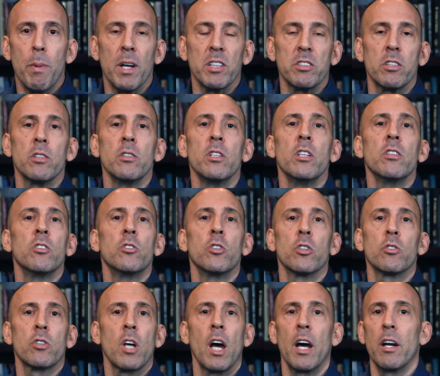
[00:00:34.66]
We basically need to
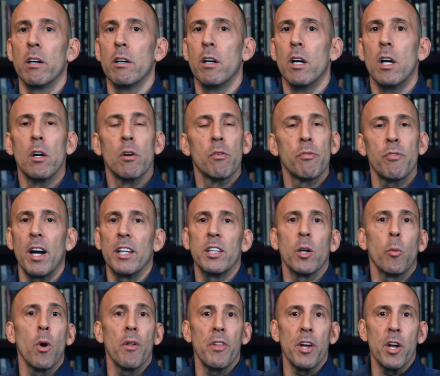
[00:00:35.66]
just kind of
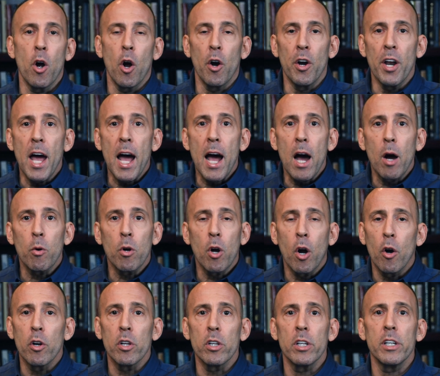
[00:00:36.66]
find out where they are now,
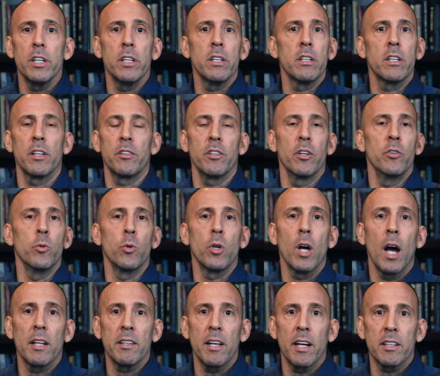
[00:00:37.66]
currently, get their new
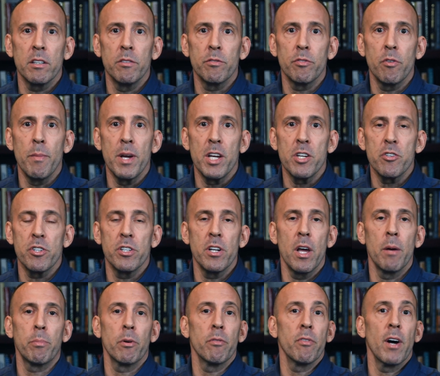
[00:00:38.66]
contact information,
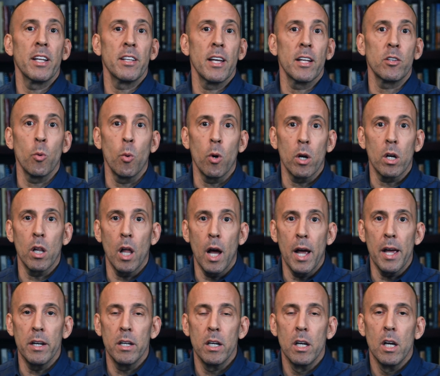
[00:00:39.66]
and provide that to a
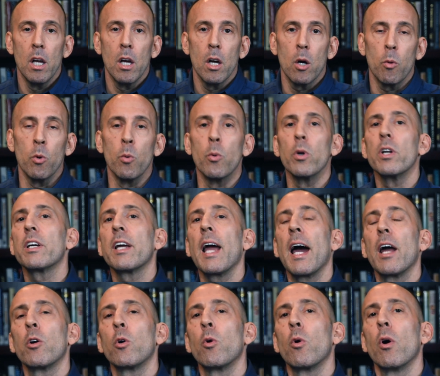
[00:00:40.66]
client. We wouldn't
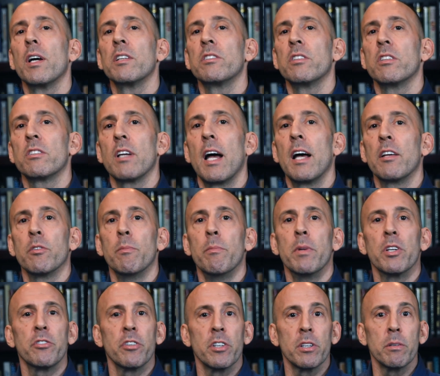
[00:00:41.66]
categorize this as a
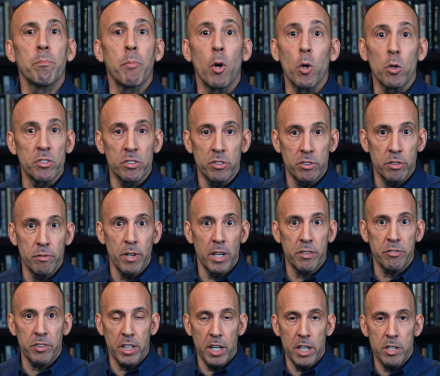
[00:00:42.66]
missing persons
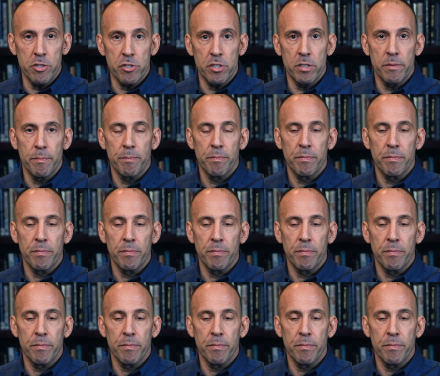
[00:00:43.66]
investigation.